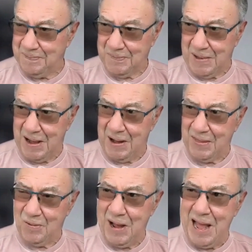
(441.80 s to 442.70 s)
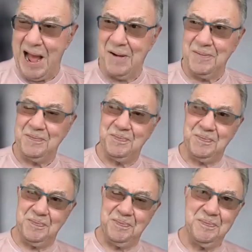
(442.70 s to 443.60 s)
On the way out,
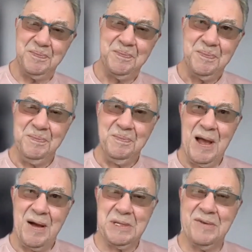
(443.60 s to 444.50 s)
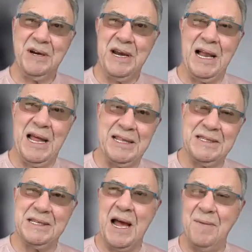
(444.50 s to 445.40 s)
I was living in LA at the
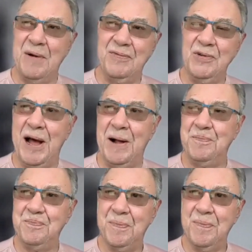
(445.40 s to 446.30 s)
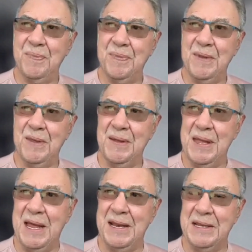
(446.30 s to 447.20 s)
time. I flew out,
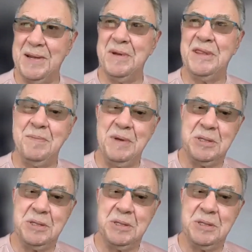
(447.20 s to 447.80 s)
and the Timothy B.